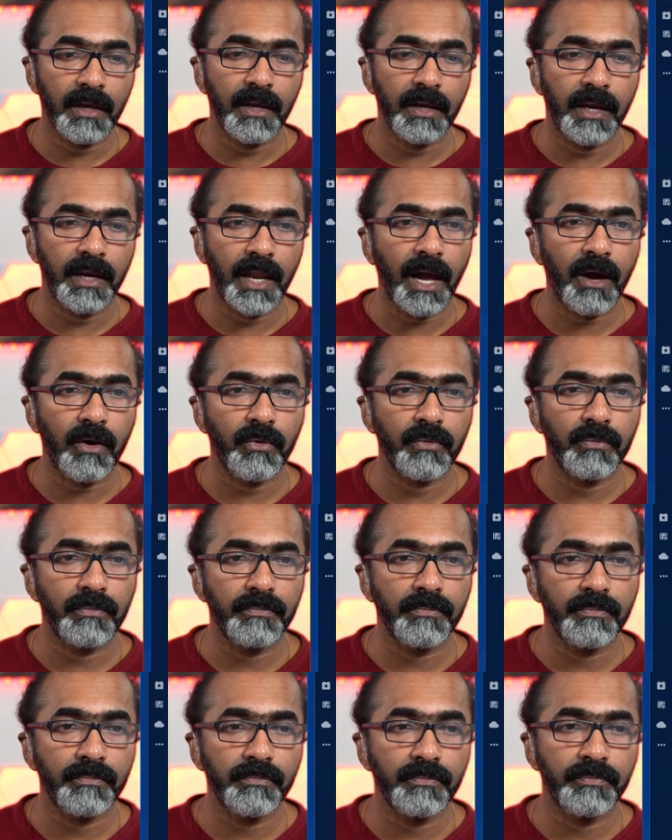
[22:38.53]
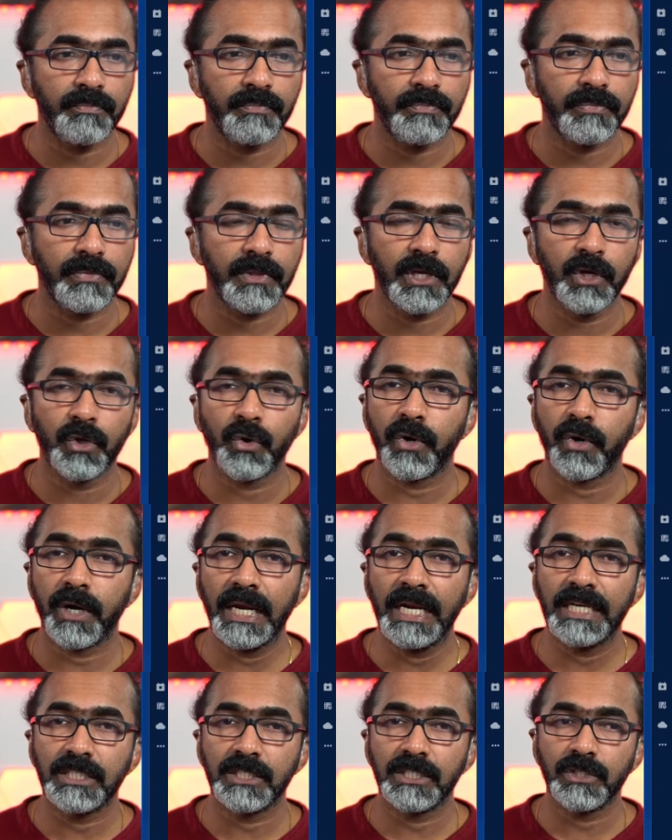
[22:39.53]
Now, you don't really
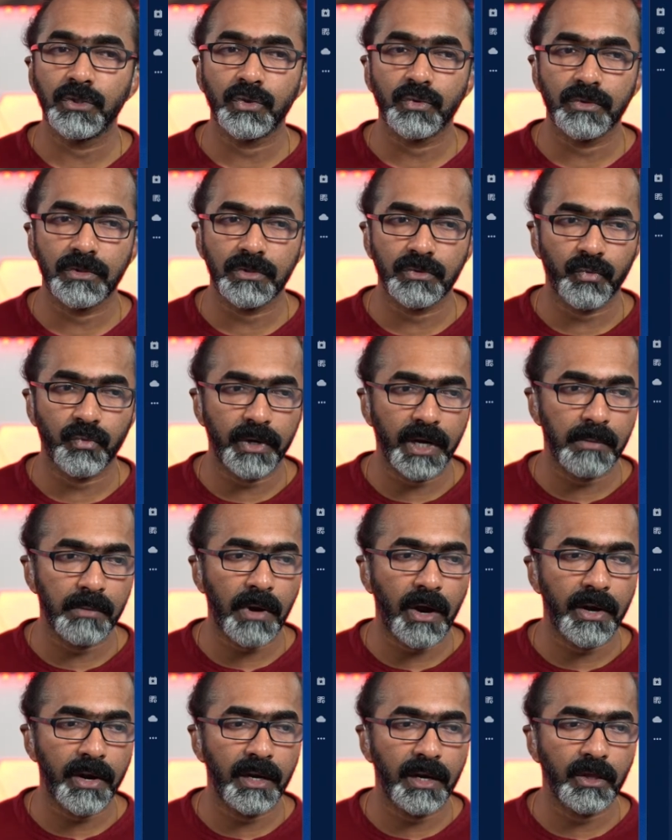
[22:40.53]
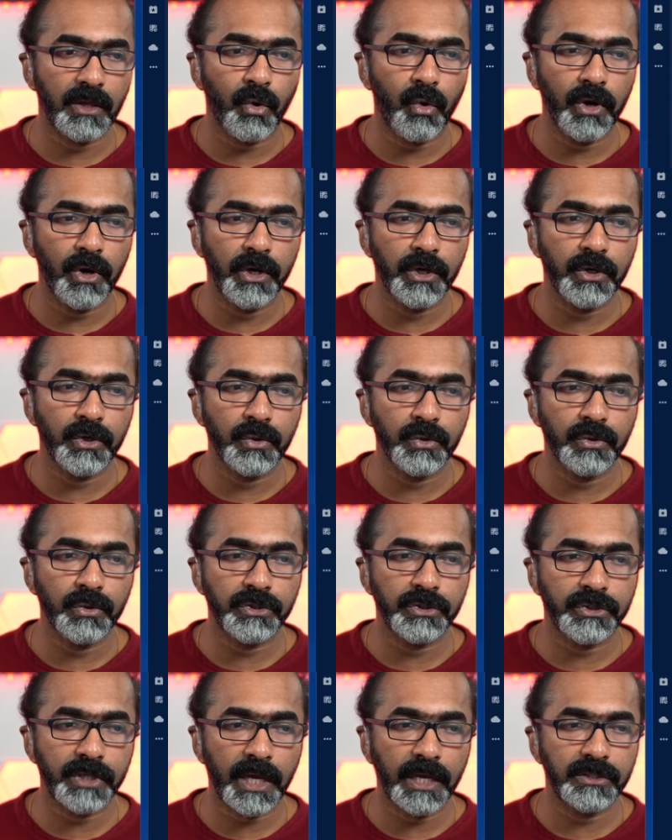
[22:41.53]
need to worry about anything. All you need to do
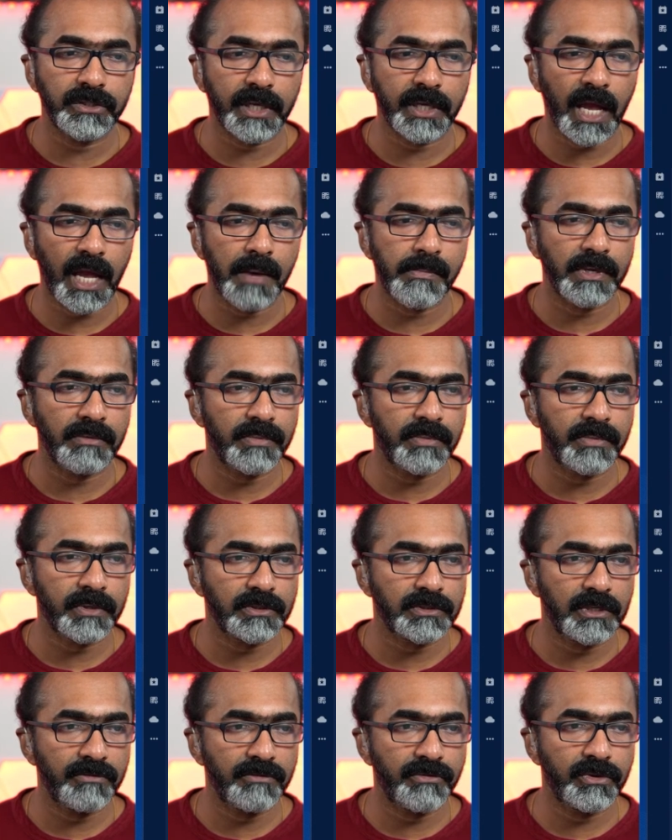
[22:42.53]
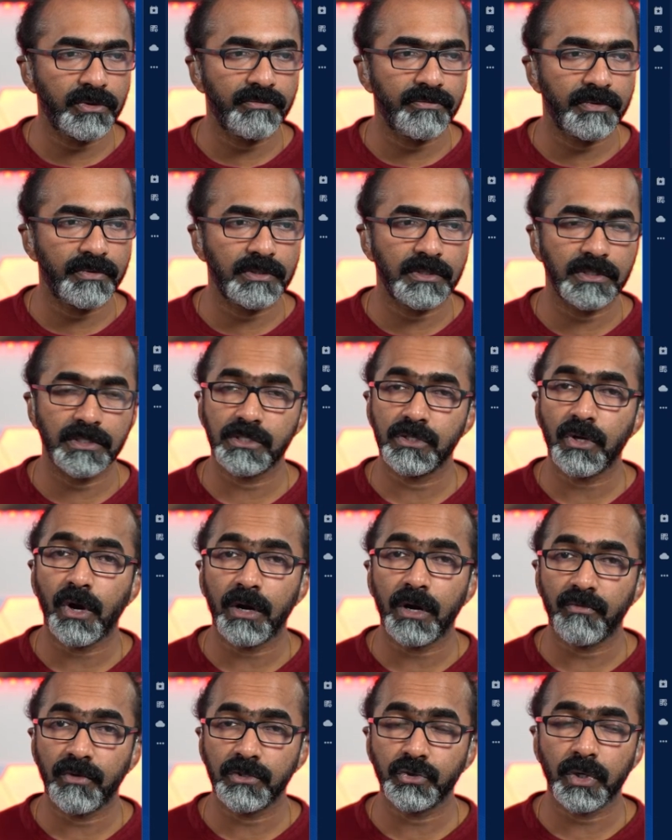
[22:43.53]
is change the camera, because if this is not
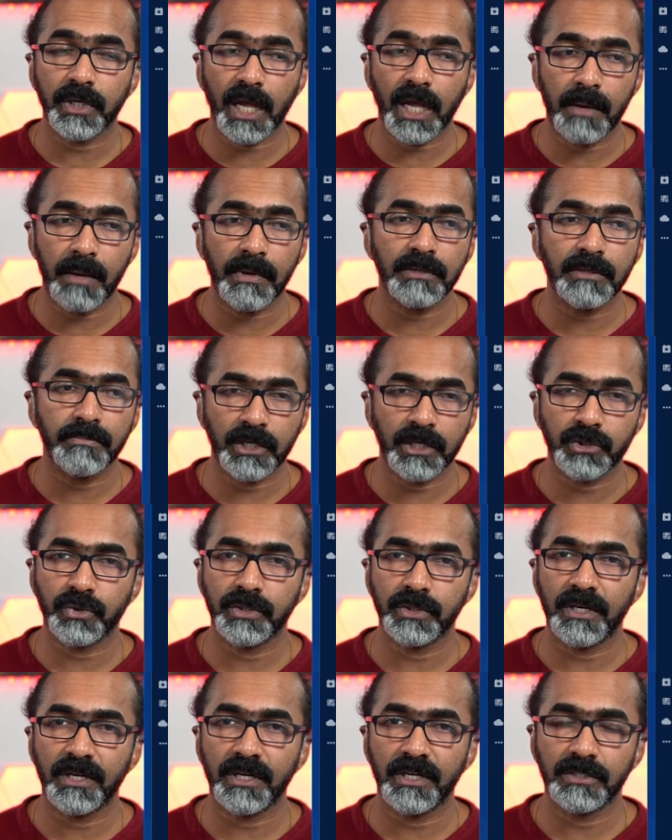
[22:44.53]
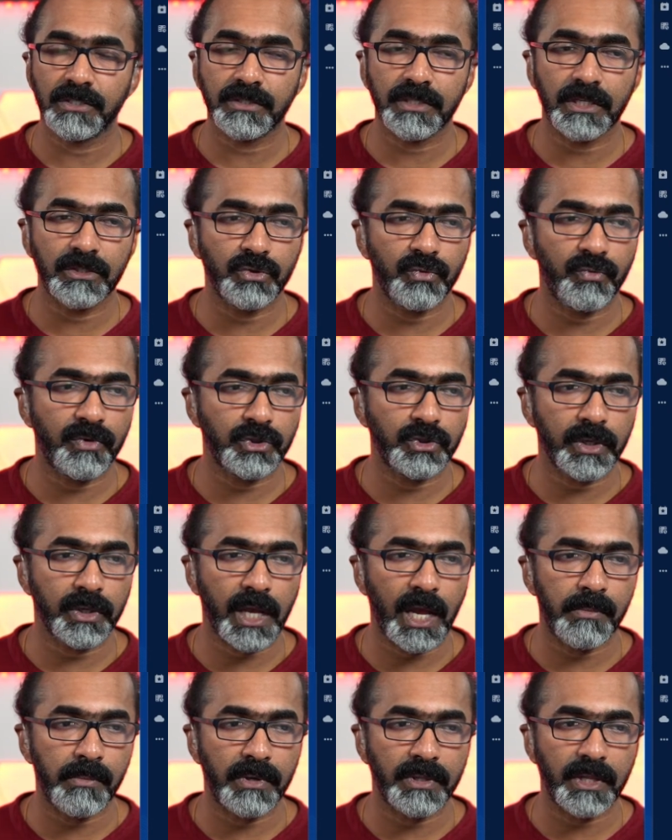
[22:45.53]
a virtual camera, you make sure that it is set to virtual
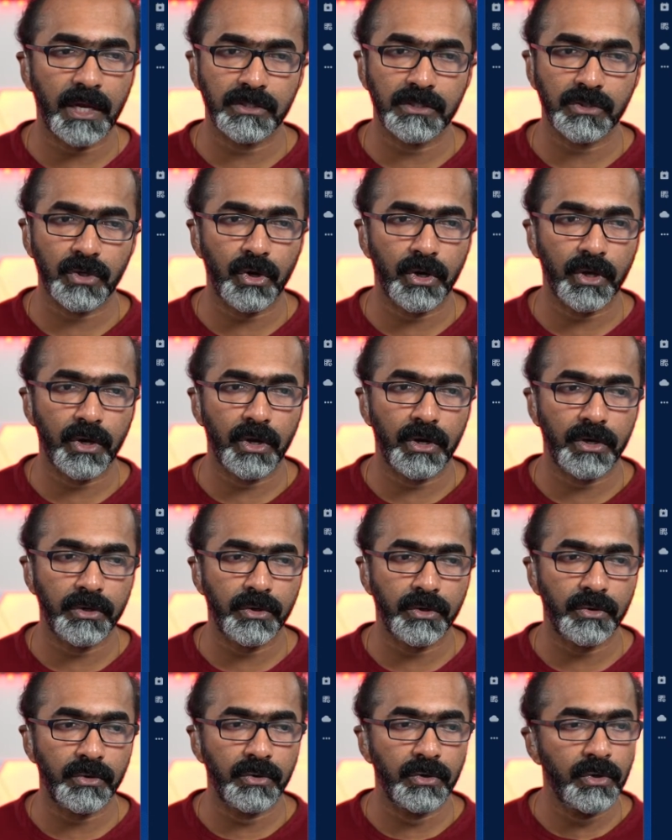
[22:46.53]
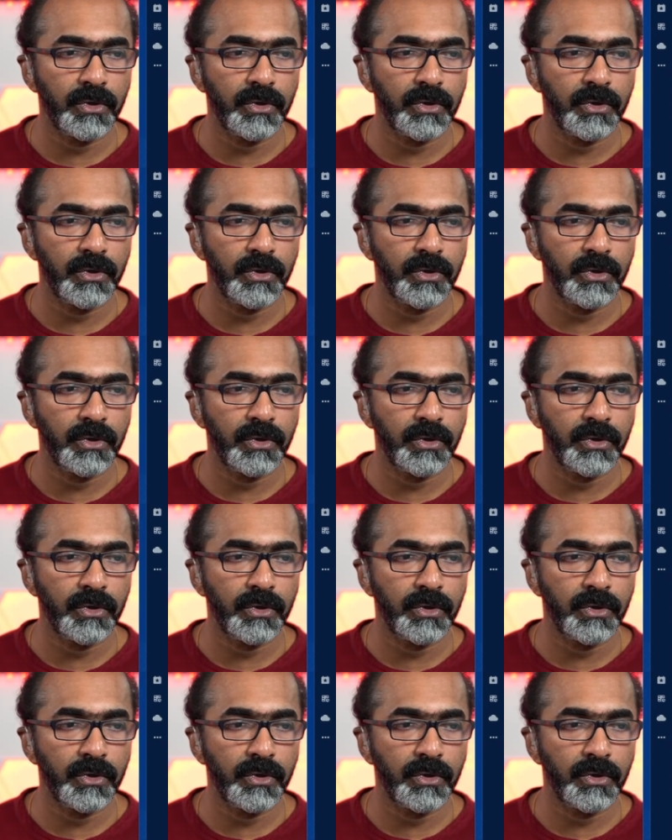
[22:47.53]
camera. That's all you got to do.